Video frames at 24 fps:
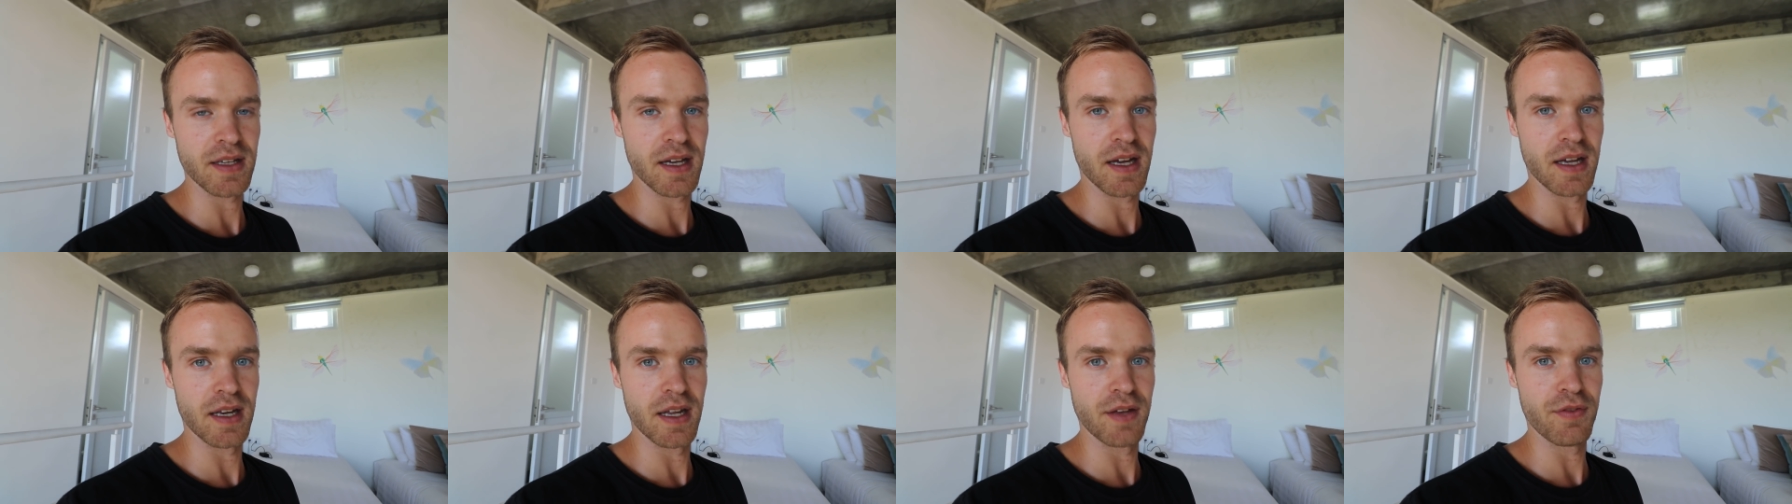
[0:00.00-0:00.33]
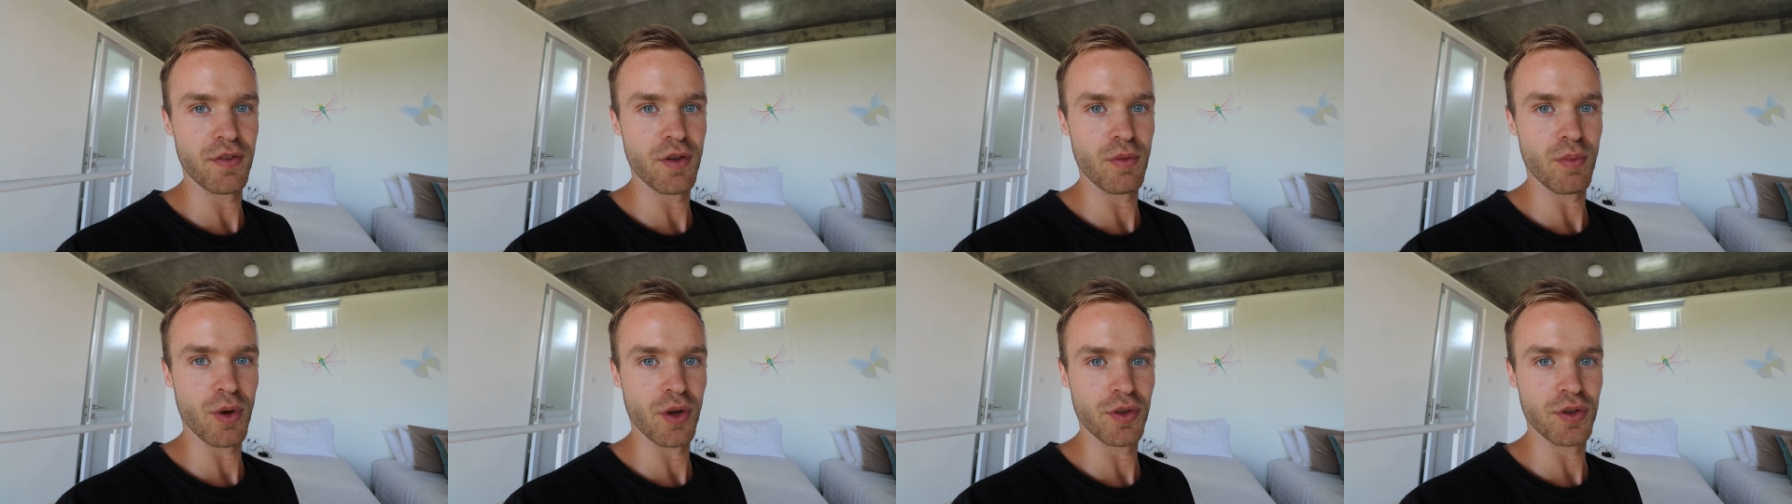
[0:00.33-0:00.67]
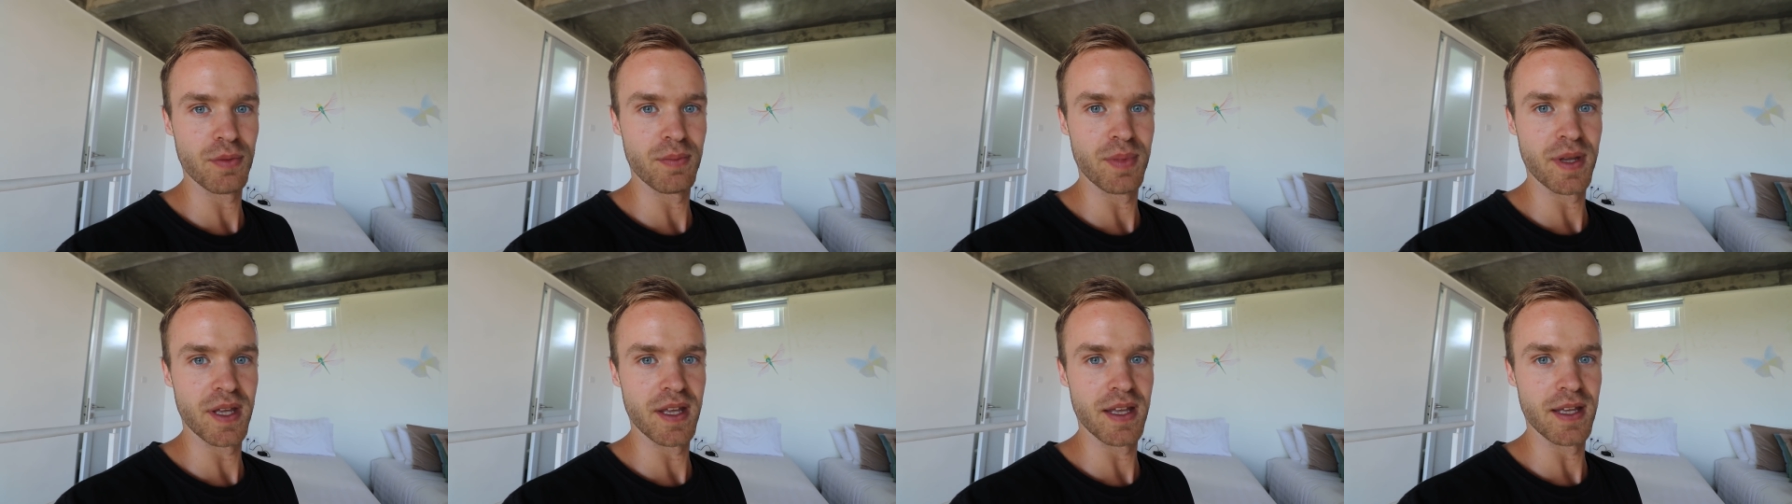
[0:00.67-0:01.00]
And if you want
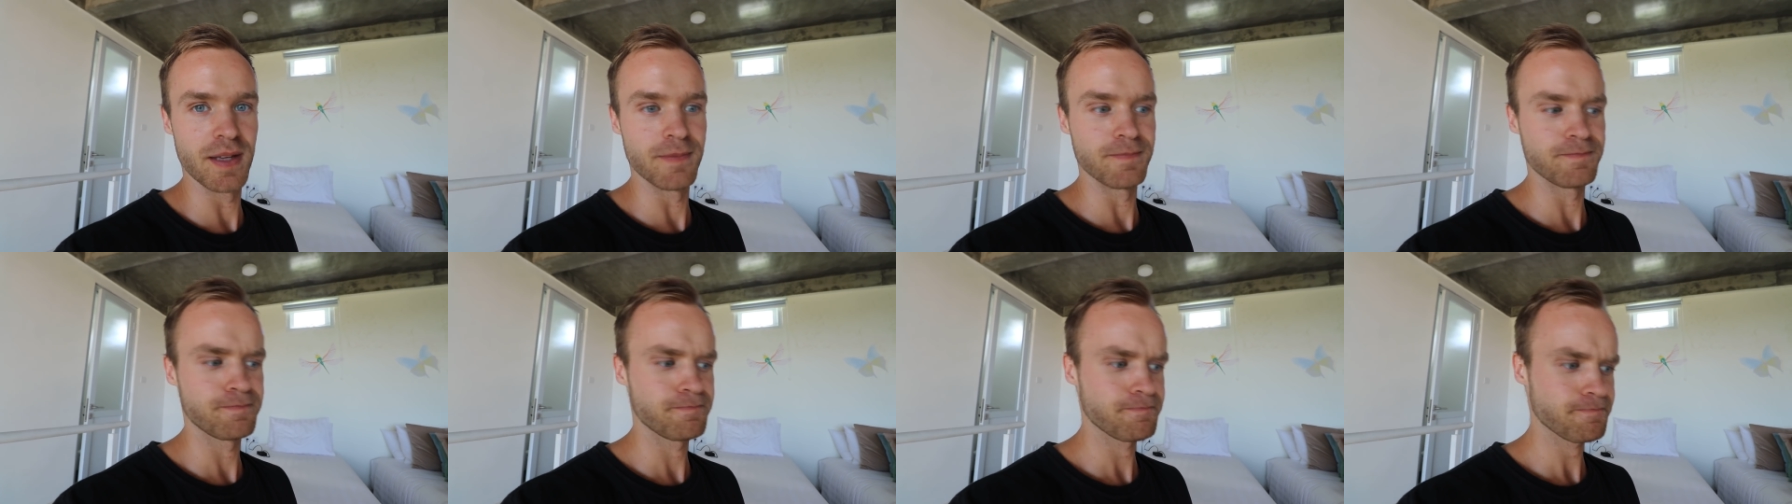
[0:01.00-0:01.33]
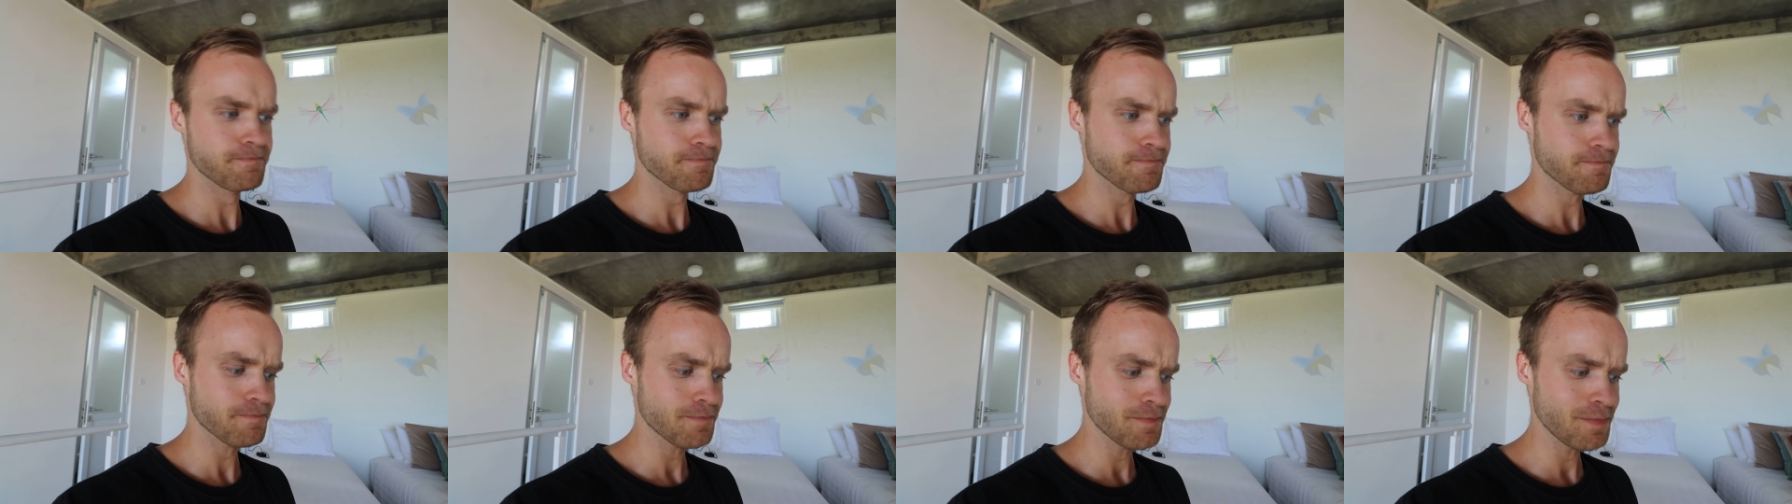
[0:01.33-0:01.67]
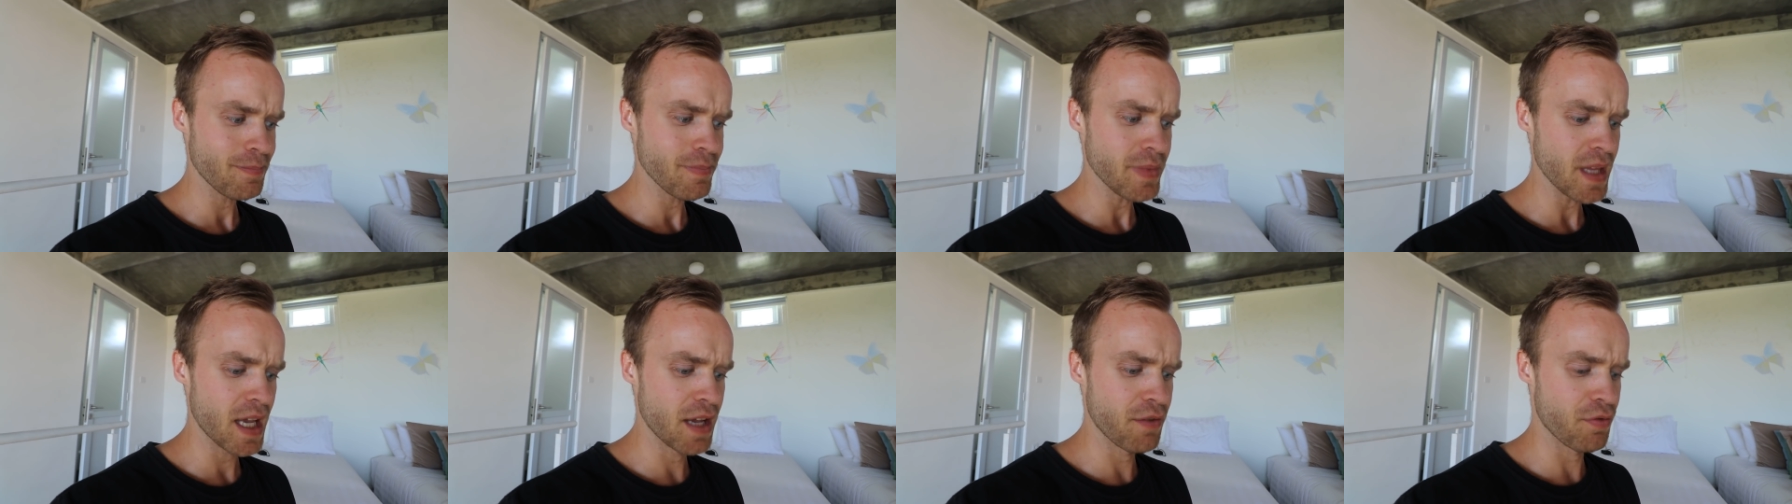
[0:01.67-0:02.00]

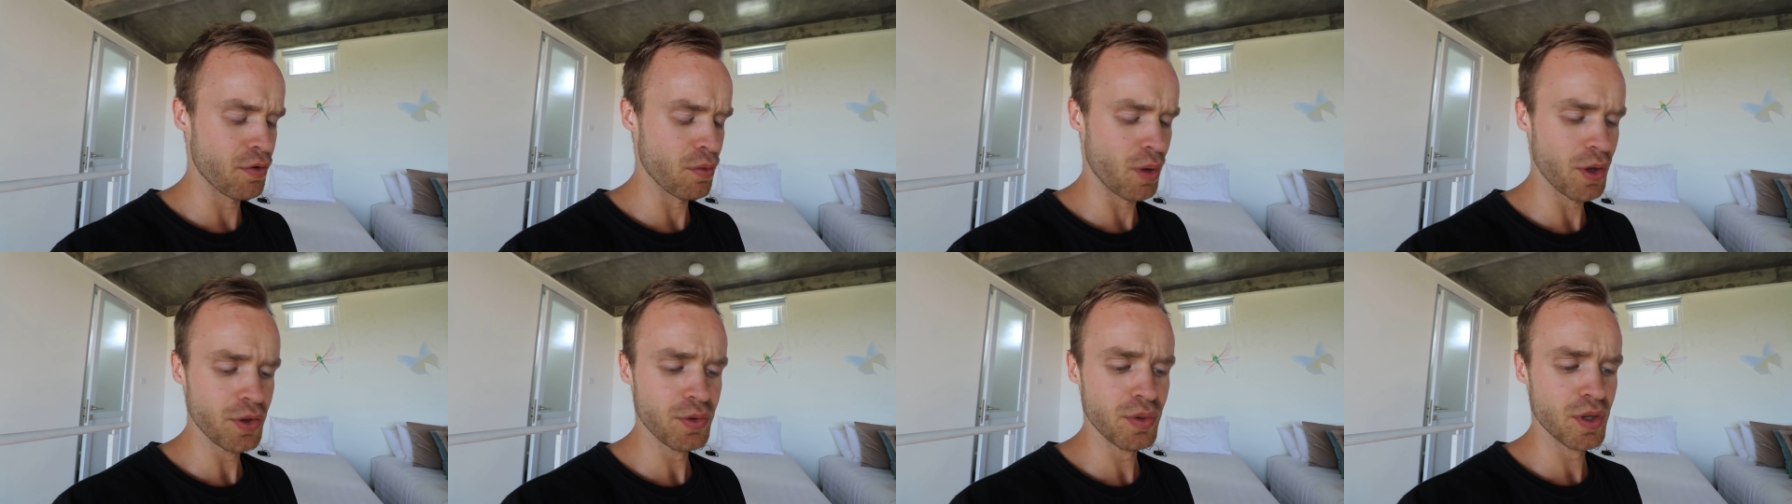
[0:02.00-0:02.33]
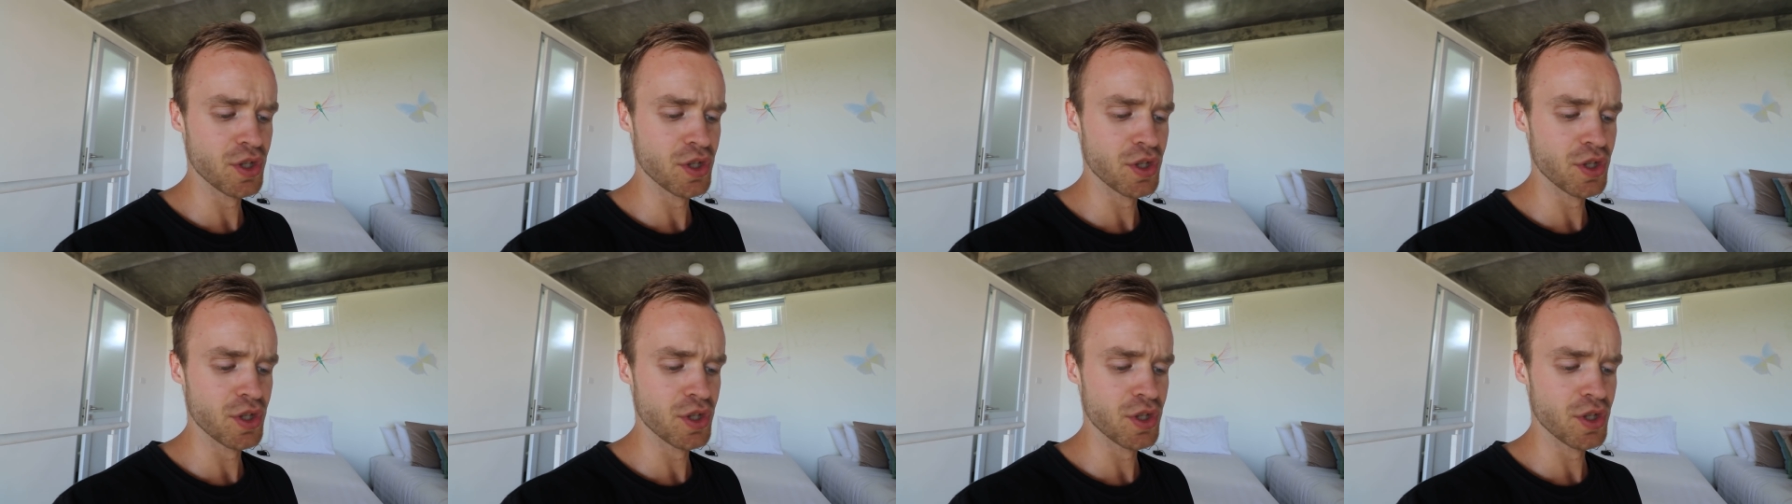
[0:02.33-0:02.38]
to